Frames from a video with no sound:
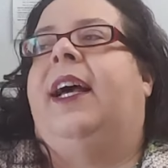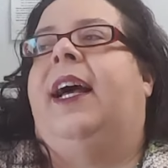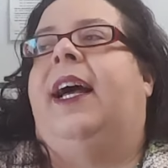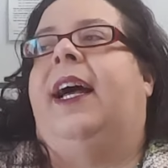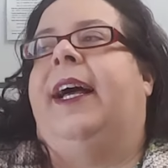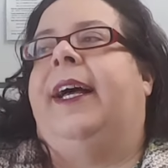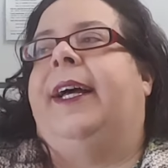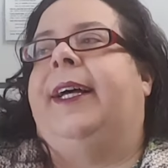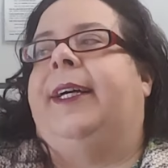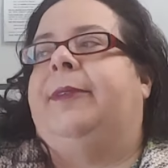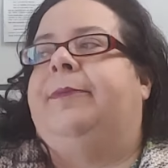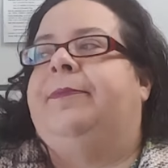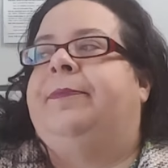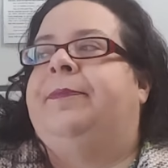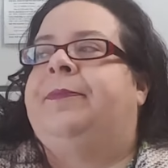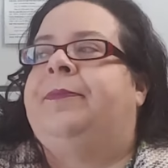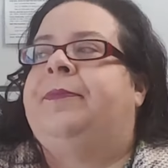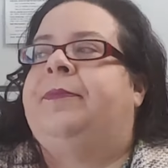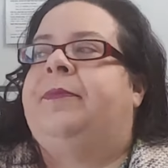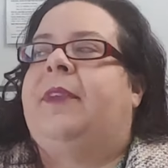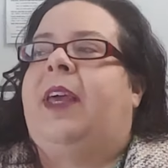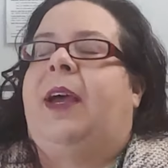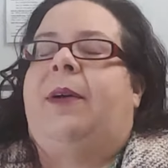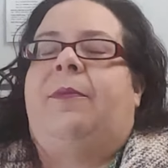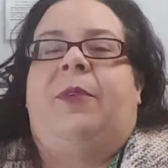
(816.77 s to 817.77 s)
I'm
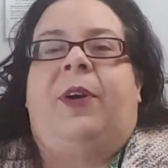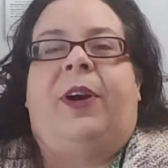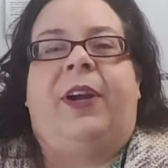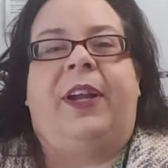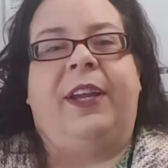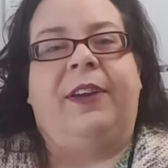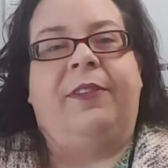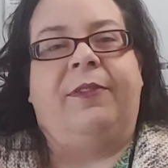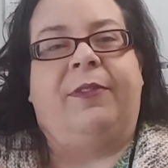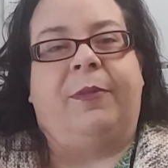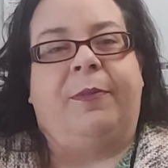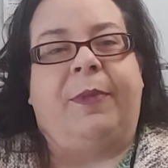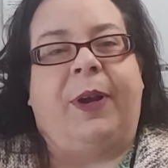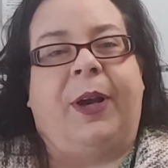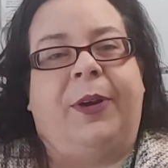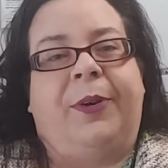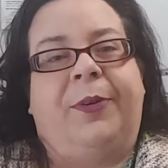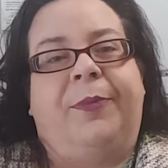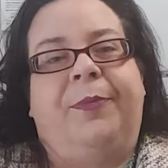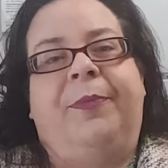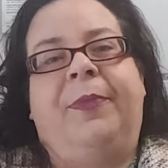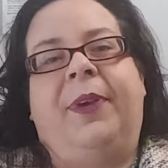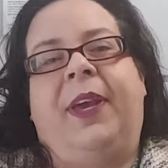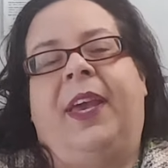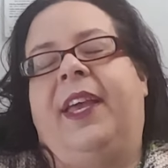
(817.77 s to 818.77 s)
working from
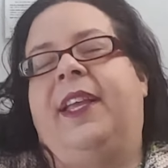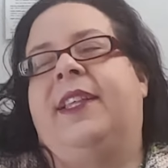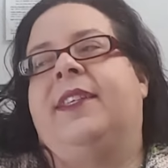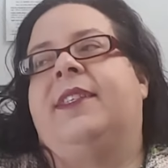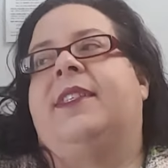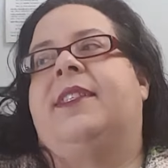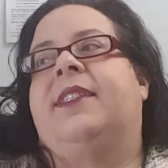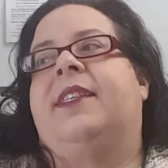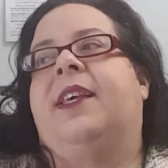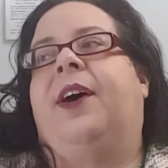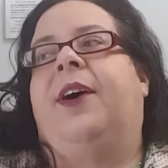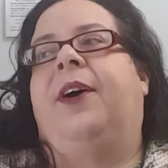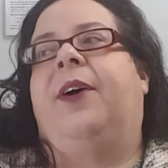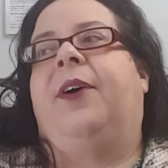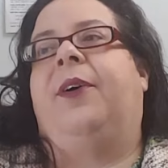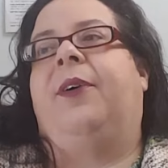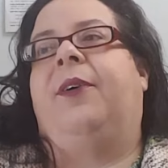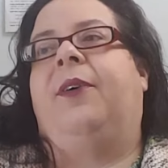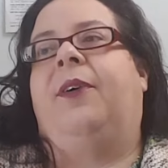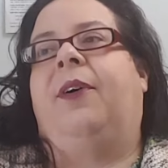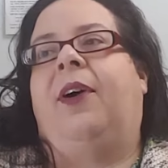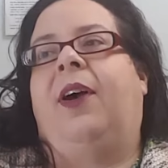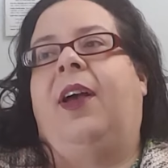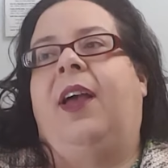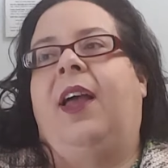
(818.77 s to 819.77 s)
home, and
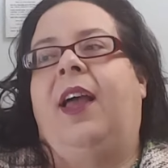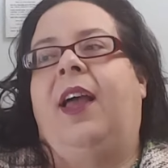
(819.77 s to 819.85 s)
so